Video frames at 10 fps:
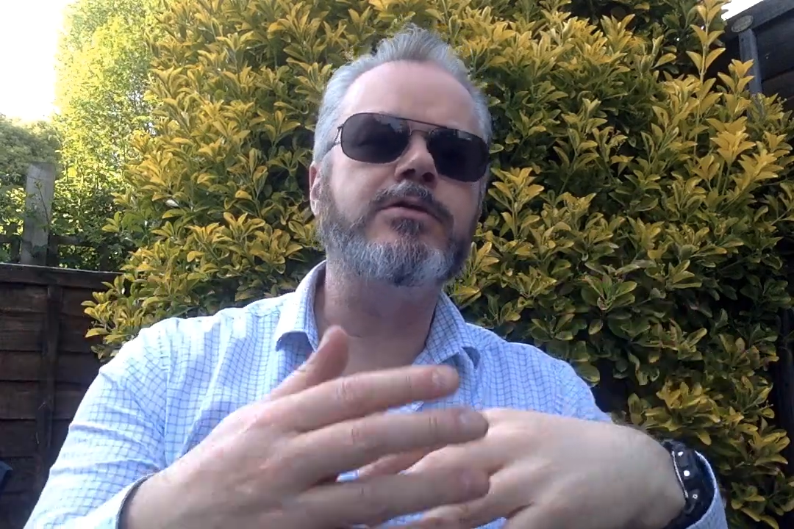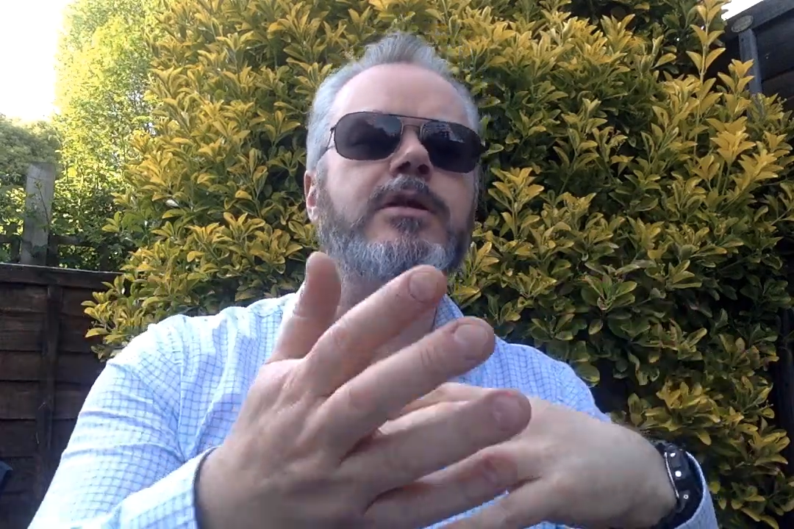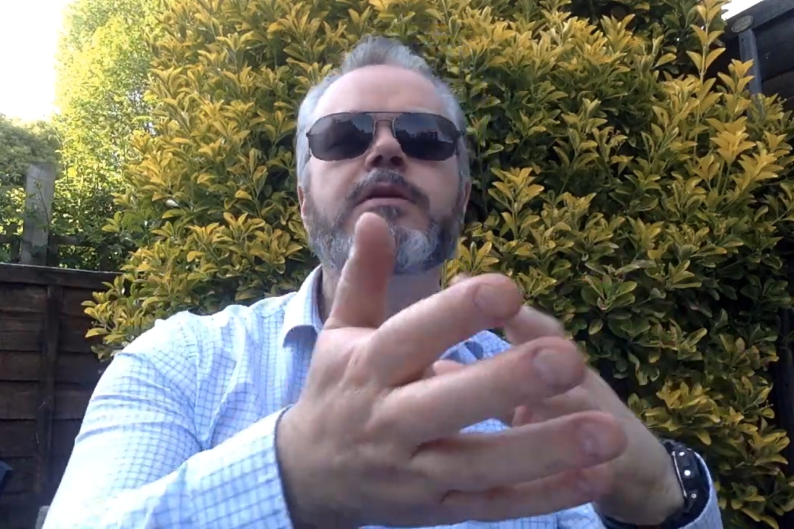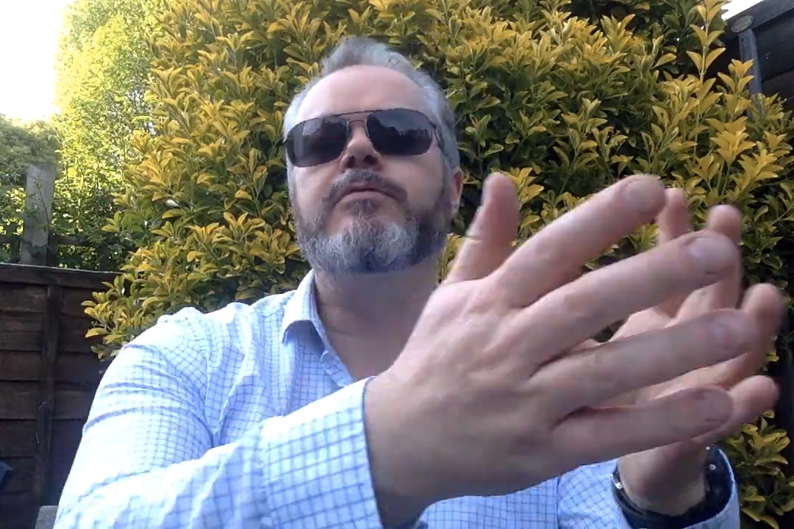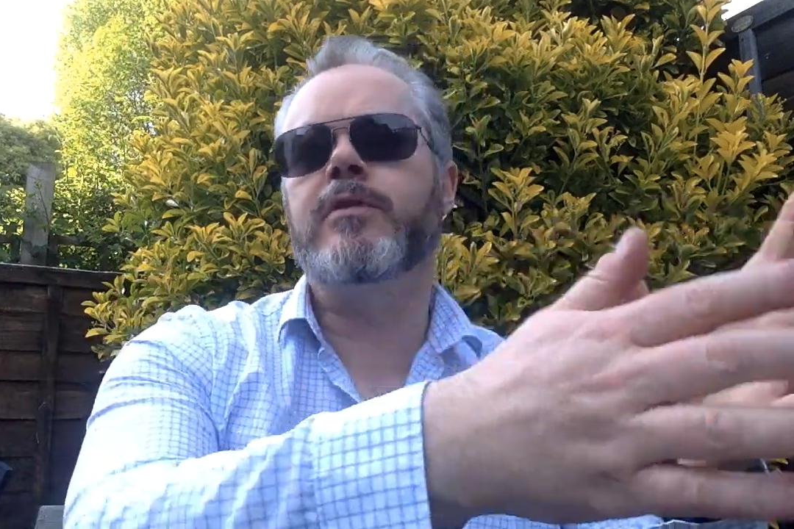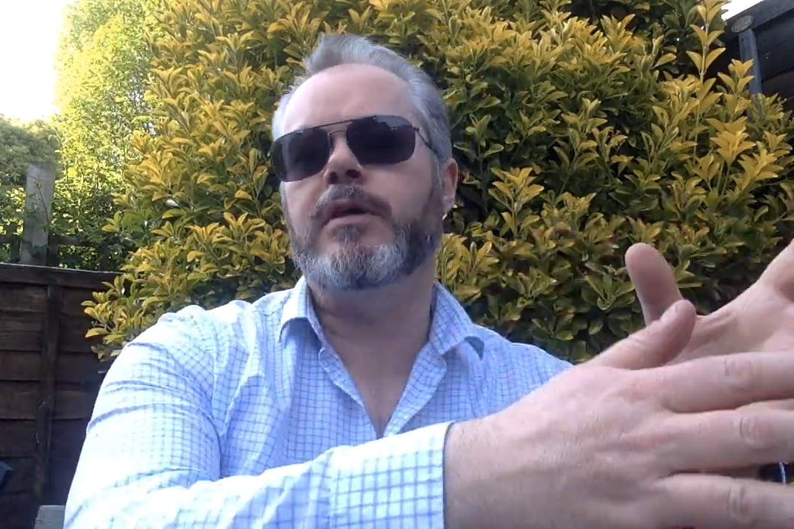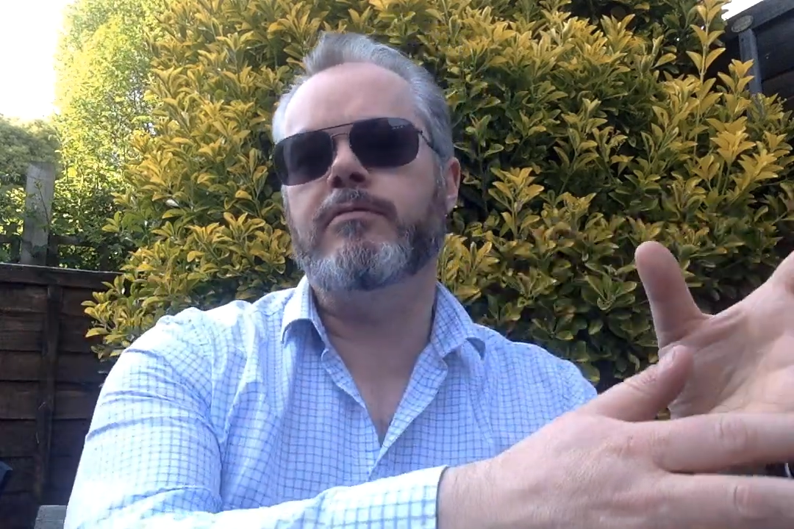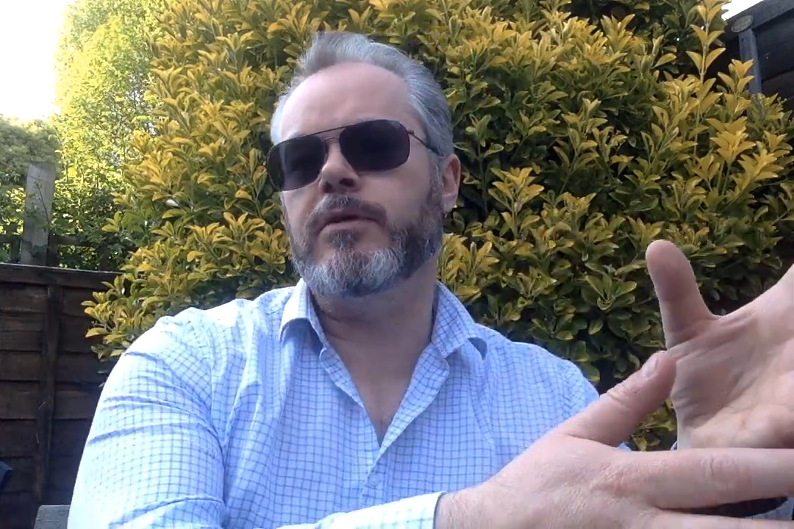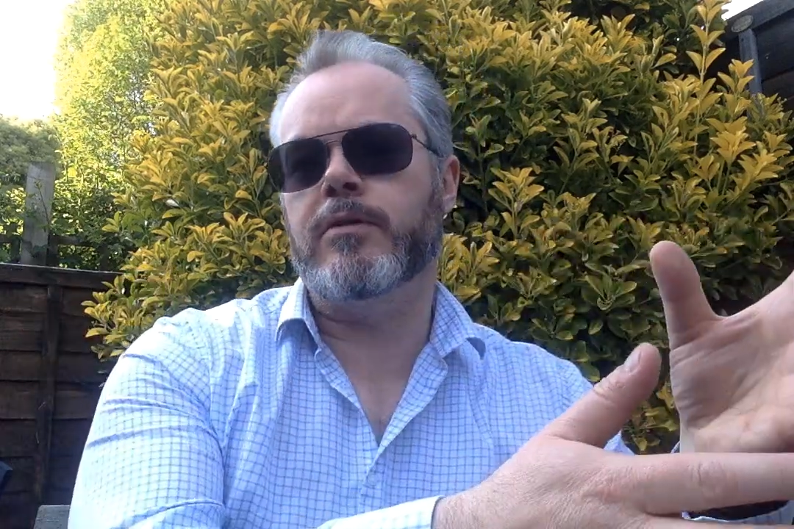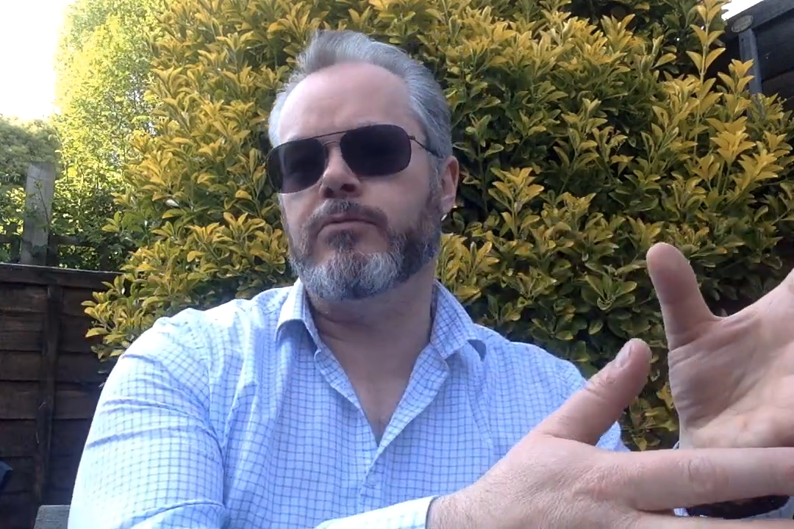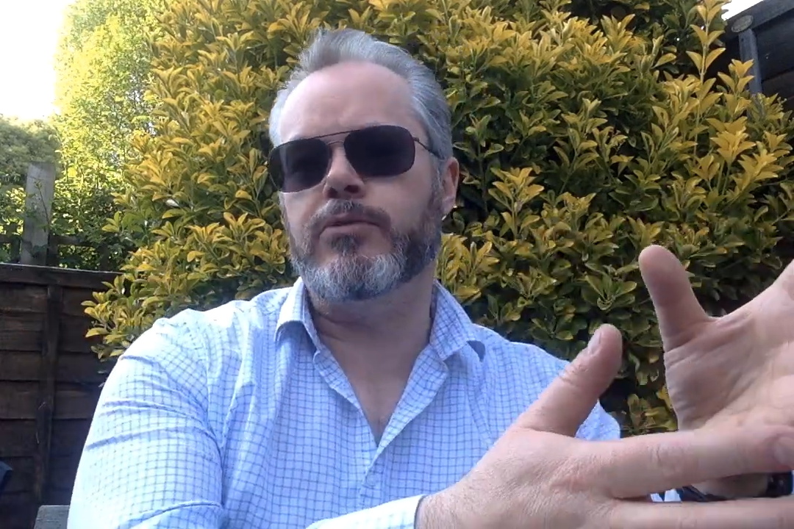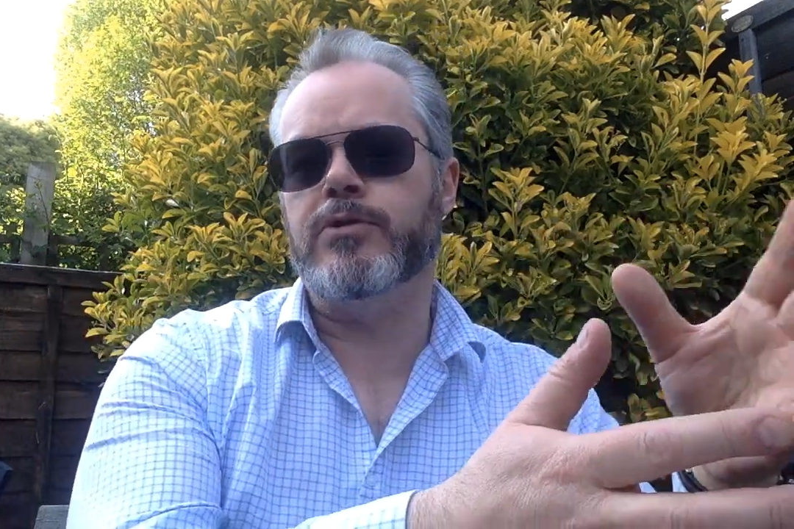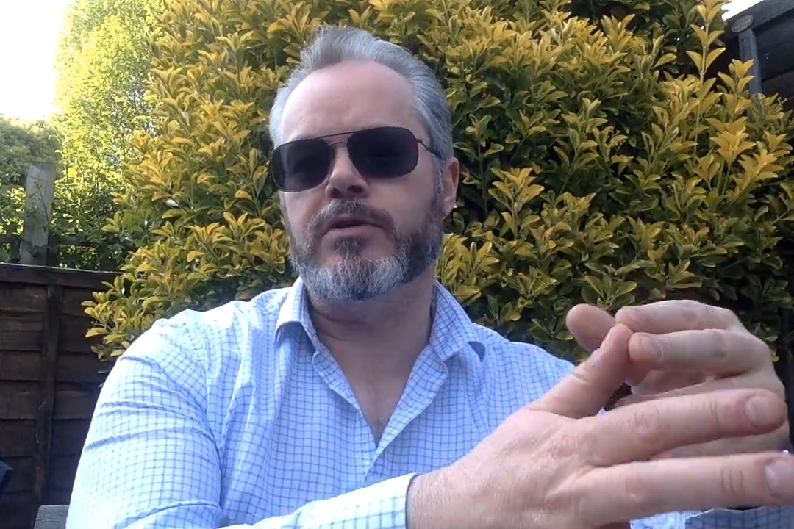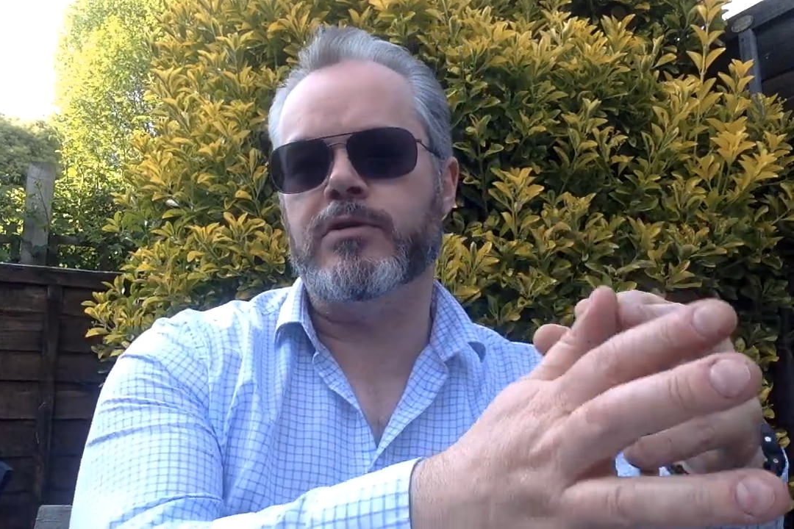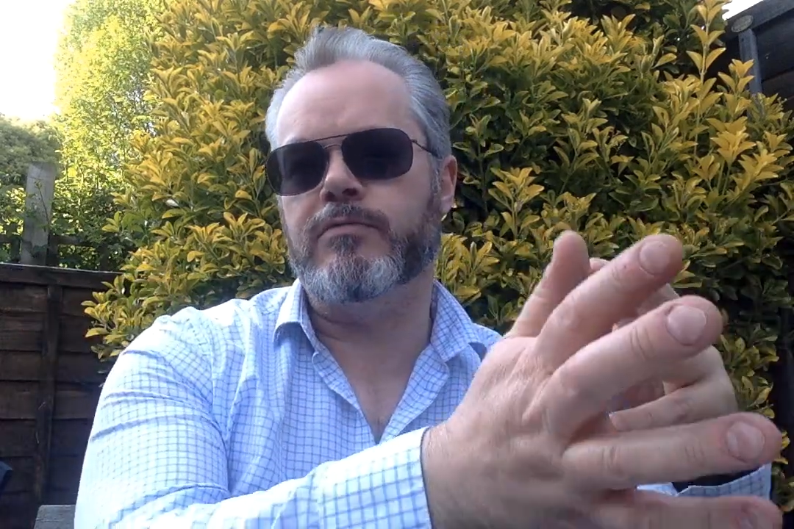So the Russos